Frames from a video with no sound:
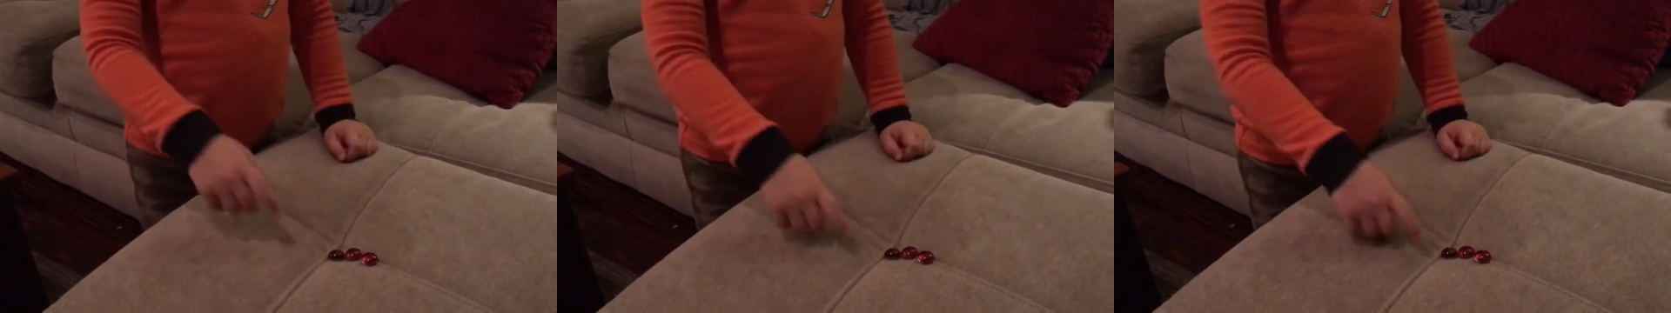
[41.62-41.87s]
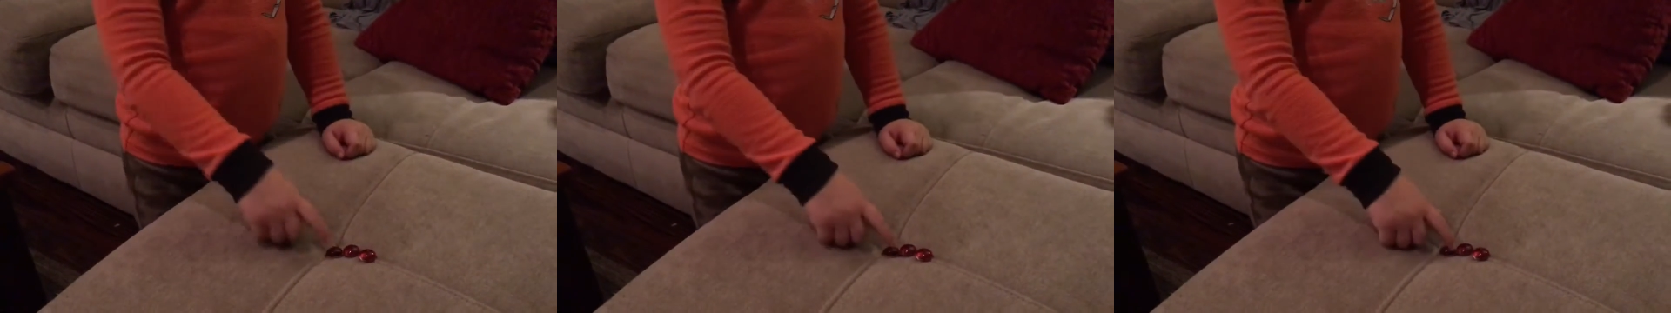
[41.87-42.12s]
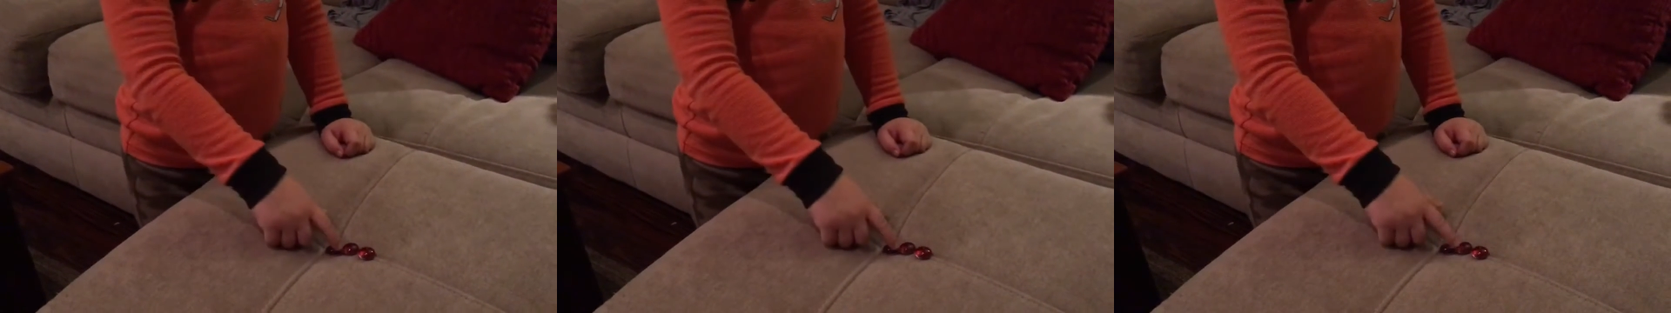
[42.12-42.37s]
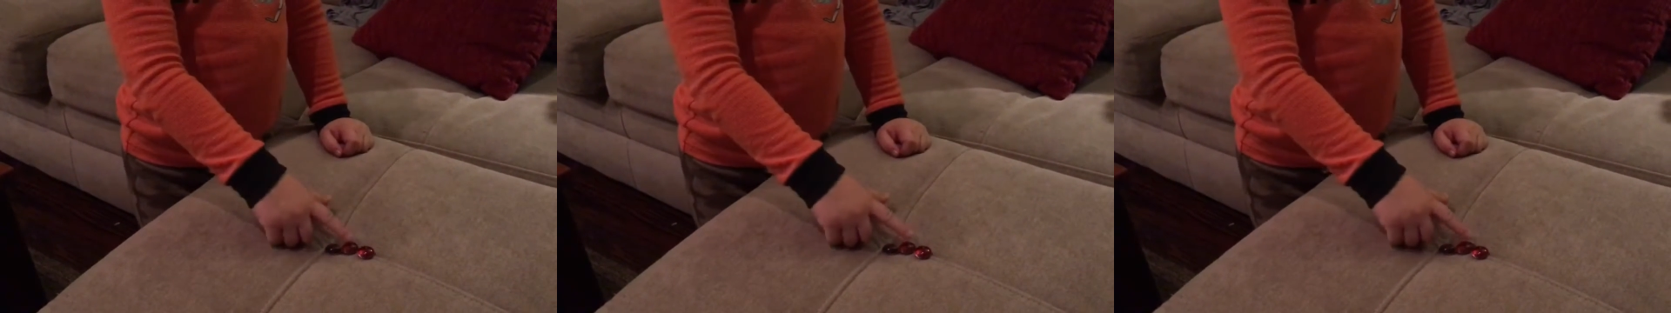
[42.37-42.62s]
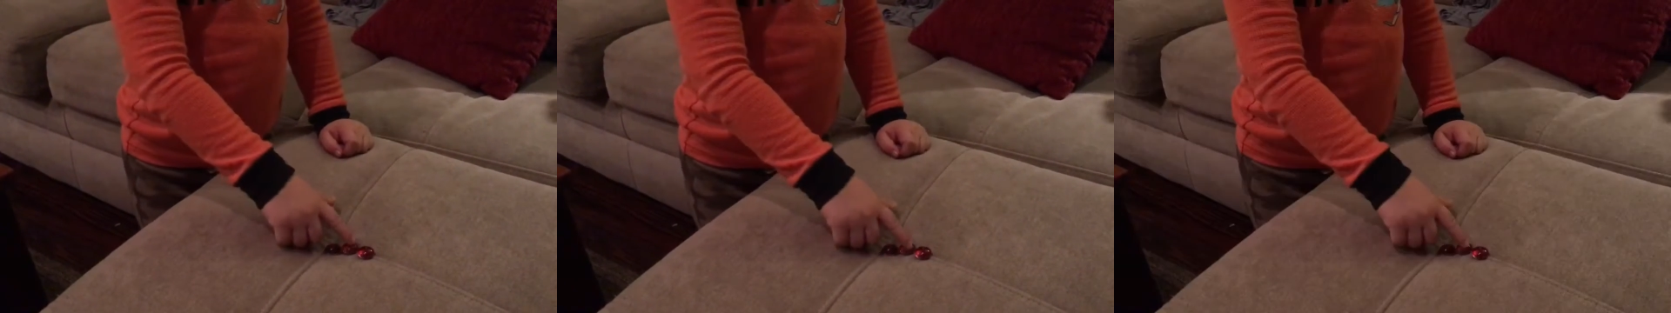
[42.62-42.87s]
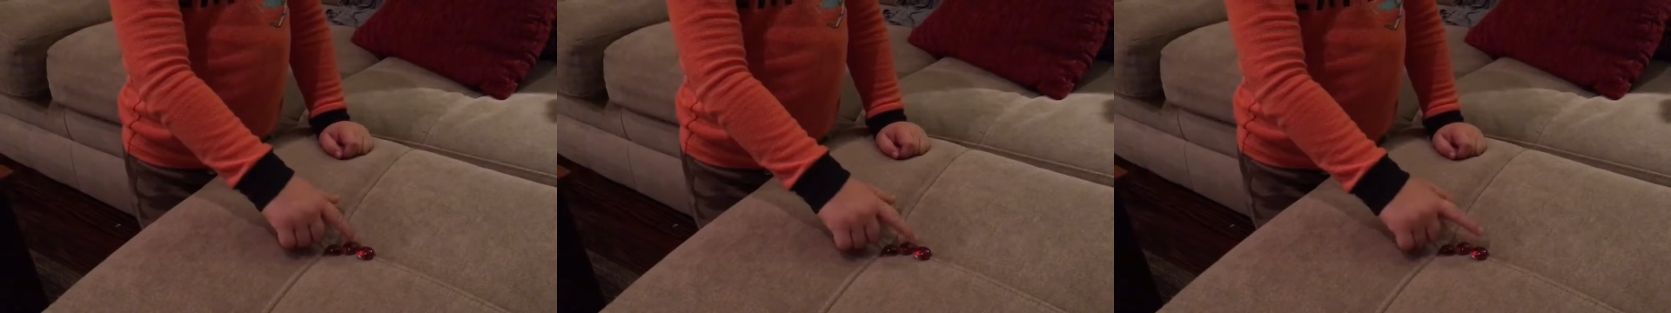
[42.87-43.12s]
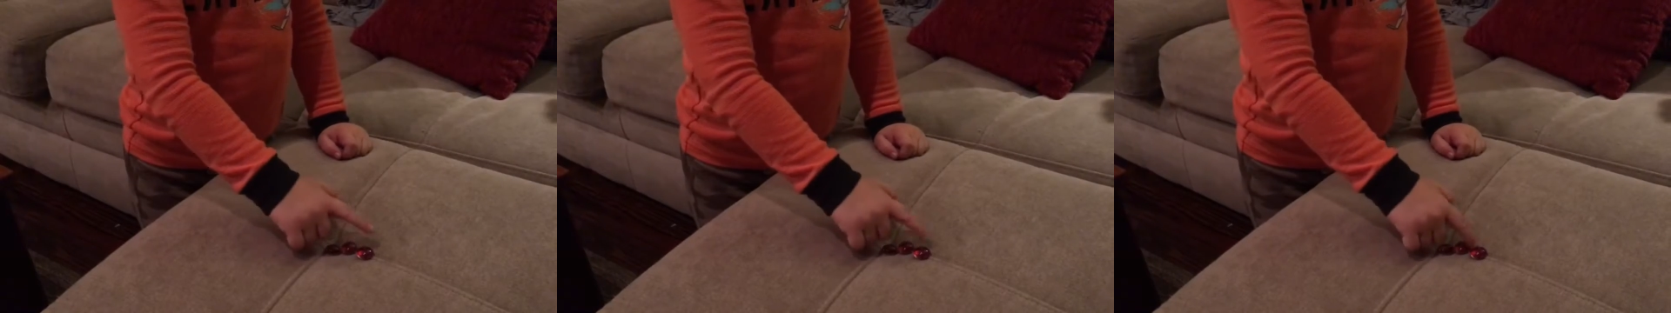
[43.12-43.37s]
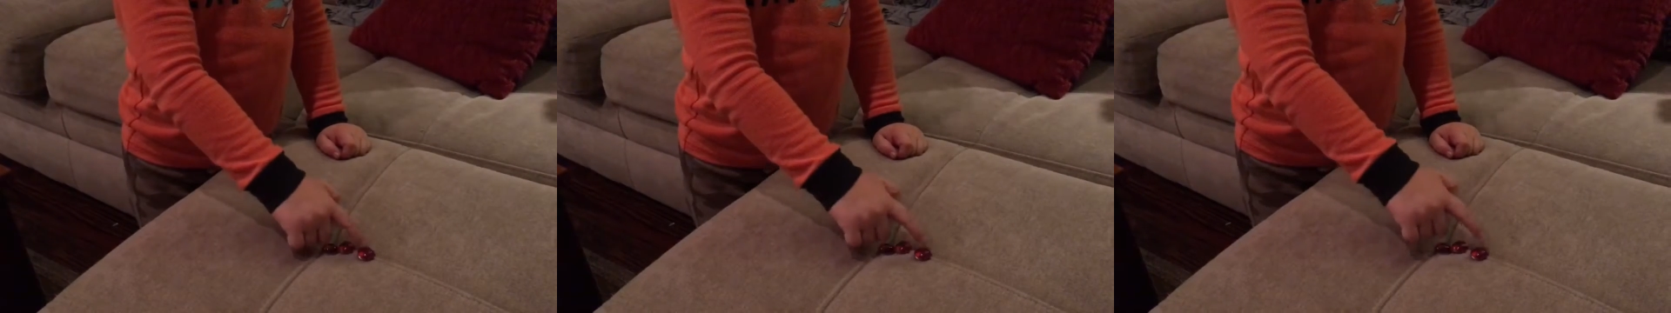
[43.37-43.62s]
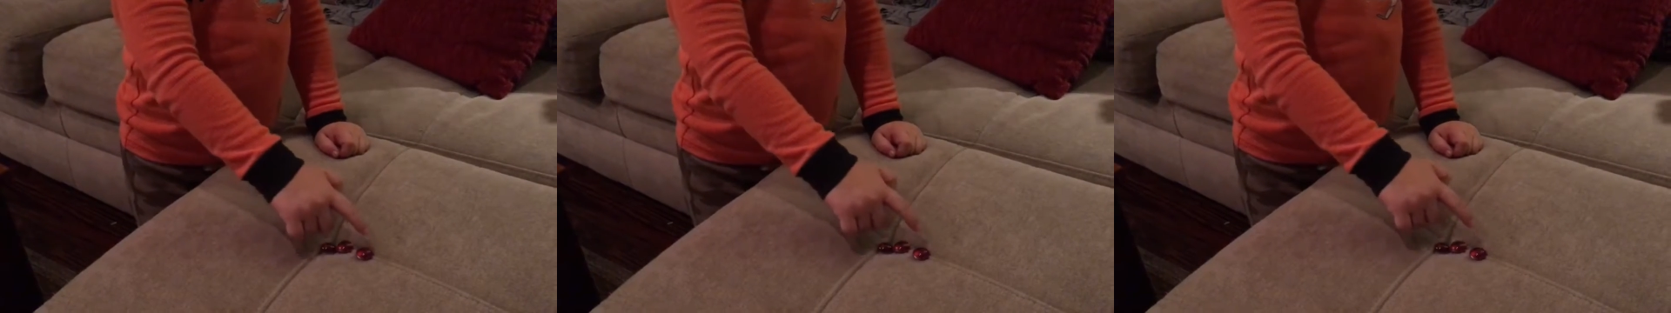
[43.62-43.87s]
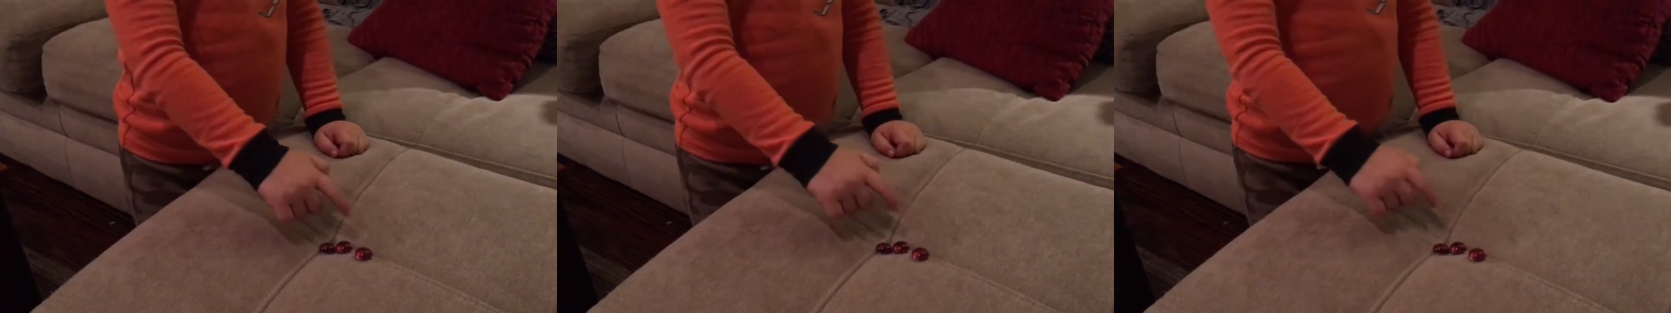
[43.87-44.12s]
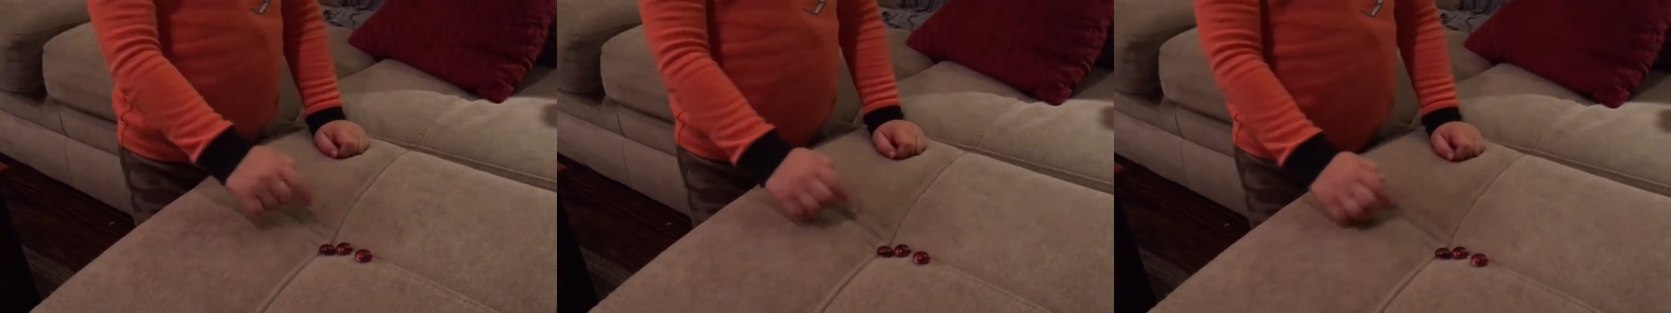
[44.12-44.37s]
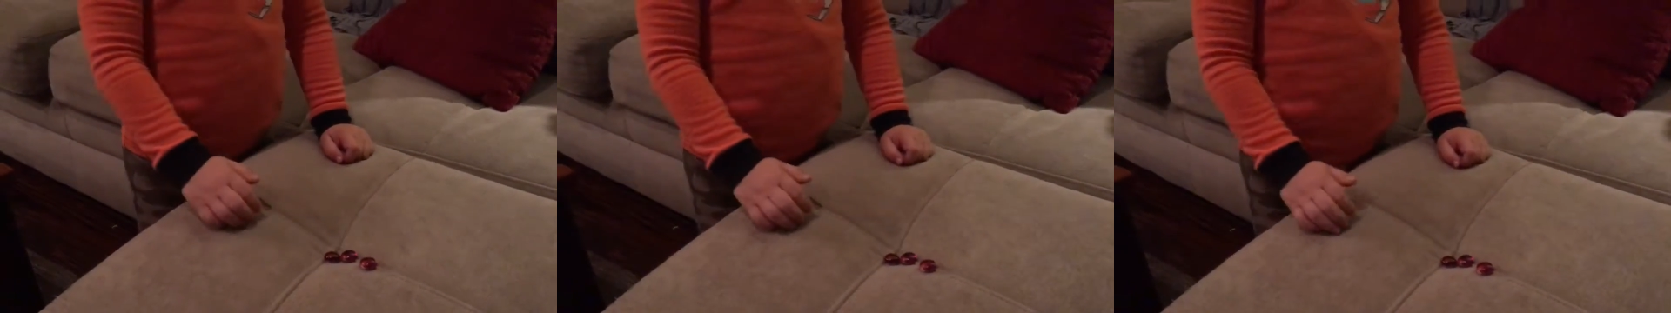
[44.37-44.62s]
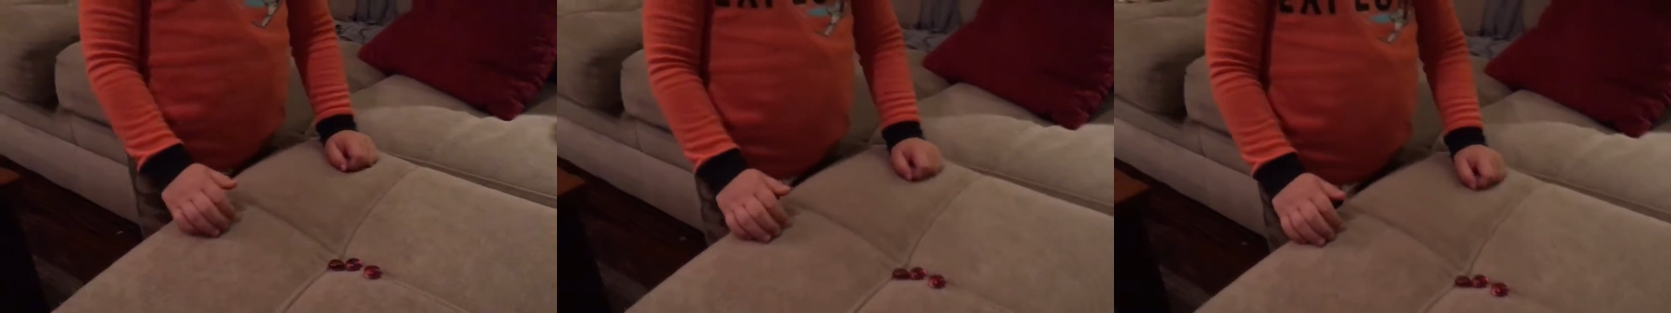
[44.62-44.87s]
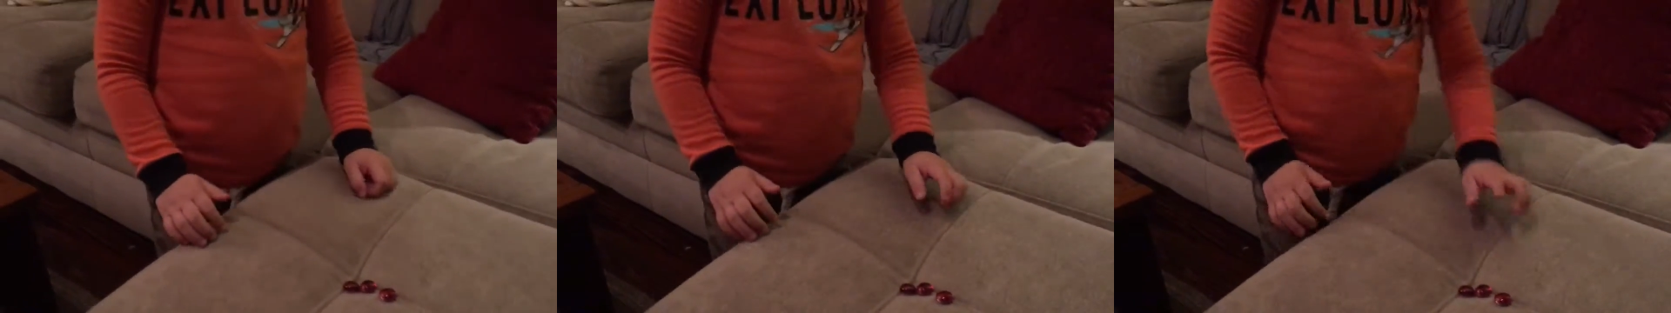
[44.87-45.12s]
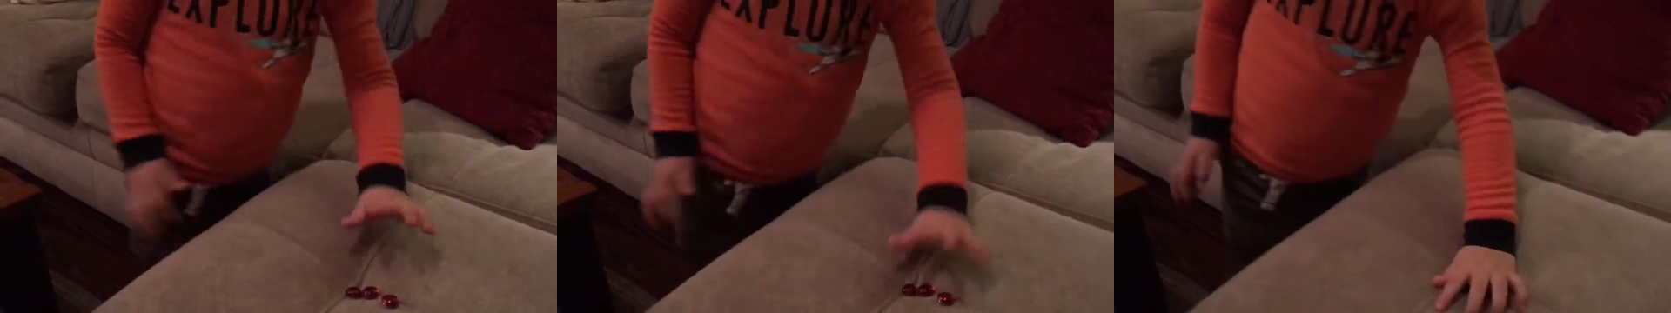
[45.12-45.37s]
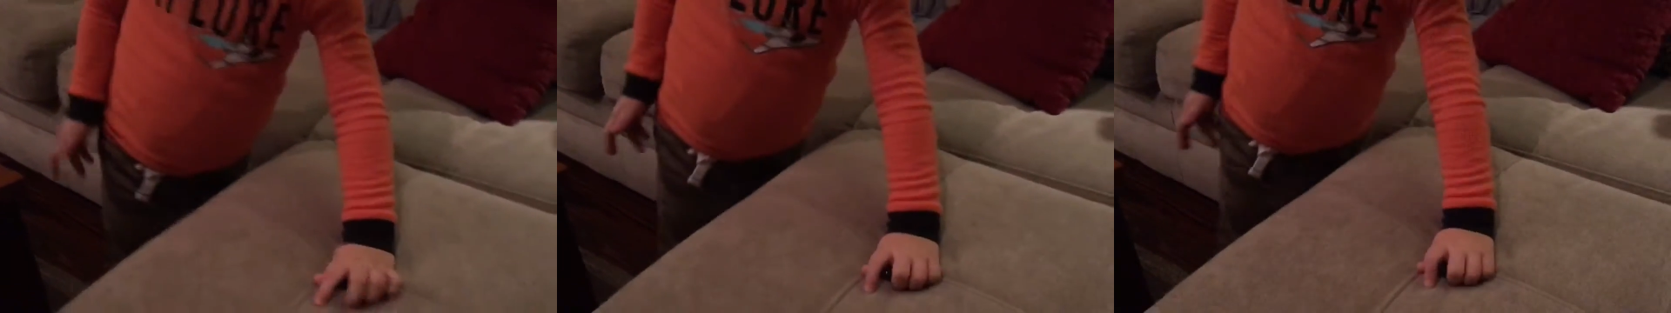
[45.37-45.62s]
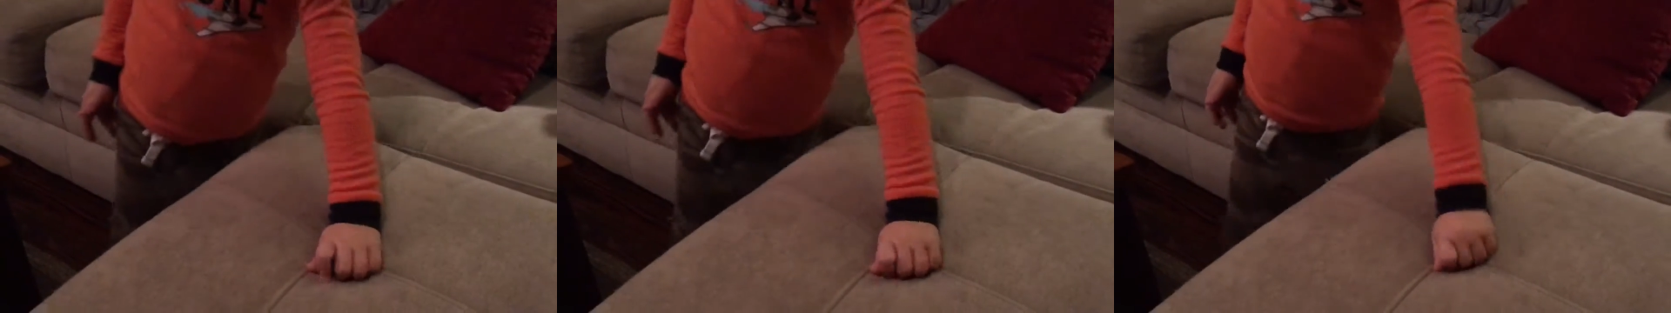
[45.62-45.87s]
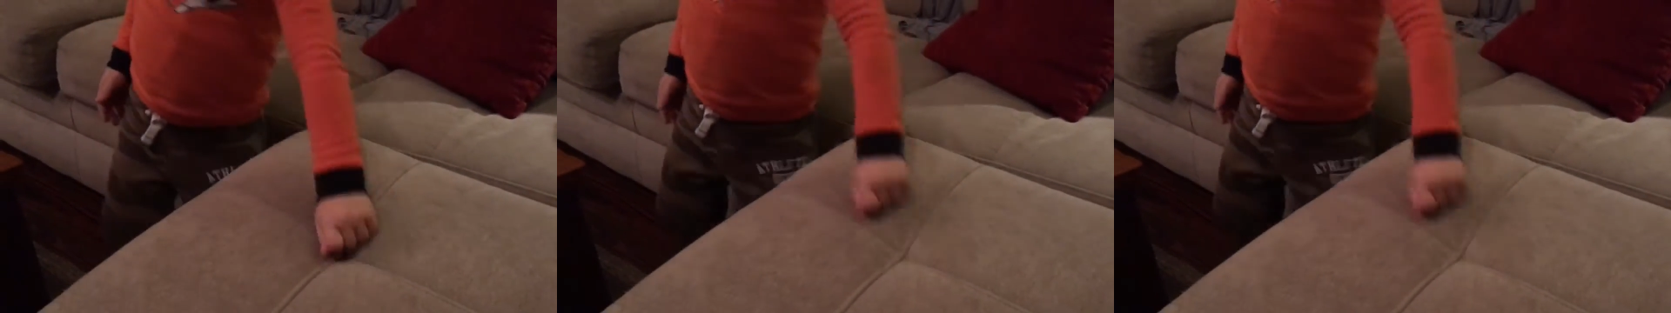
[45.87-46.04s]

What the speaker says: Nobody's mouth can be seen.